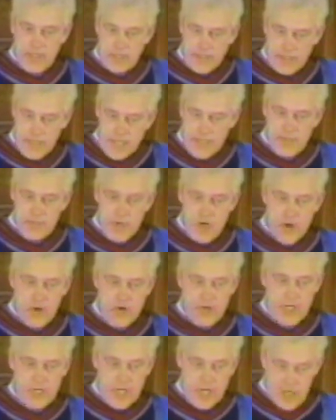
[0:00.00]
Let him
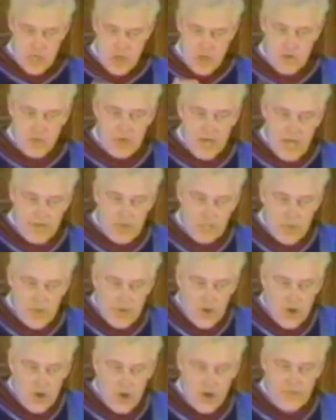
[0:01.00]
know that you love him
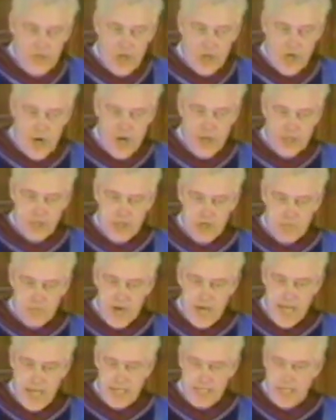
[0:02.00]
with all of your heart and your
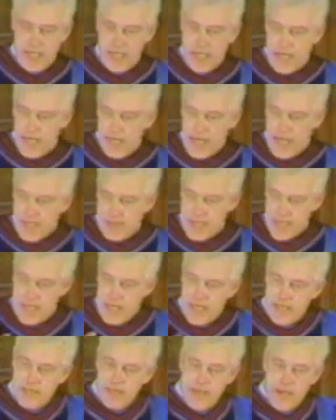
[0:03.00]
mind, and that
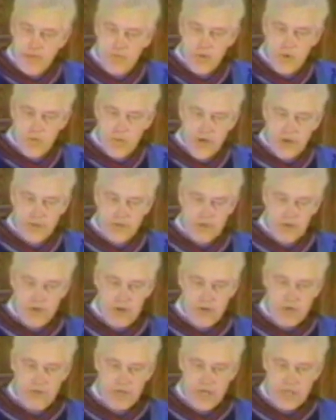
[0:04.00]
his love will work through
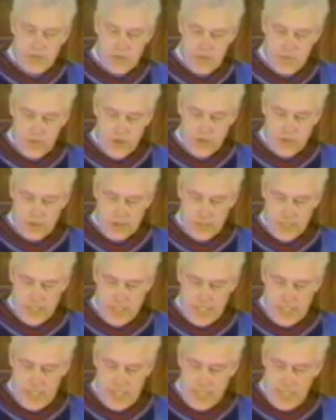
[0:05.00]
you into the world.
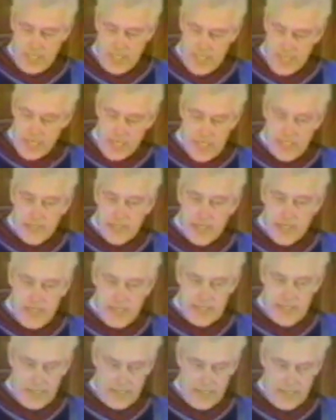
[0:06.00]
And it isn't an
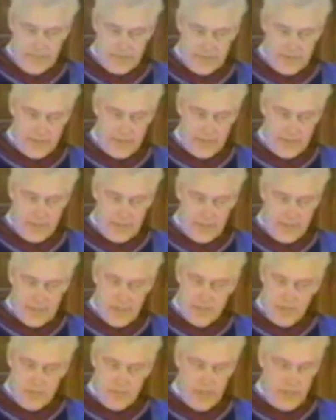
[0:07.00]
easy life,
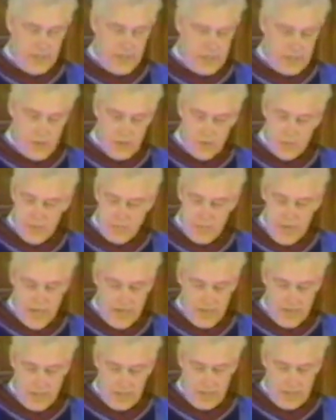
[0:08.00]
but there's no one
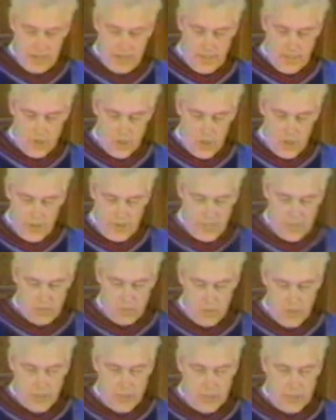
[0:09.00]
better in all of this
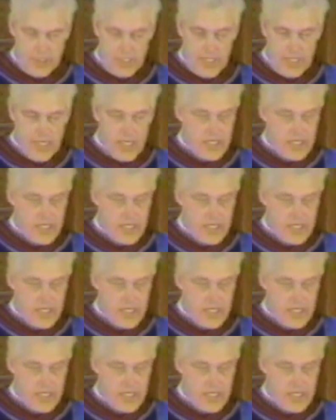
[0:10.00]
world.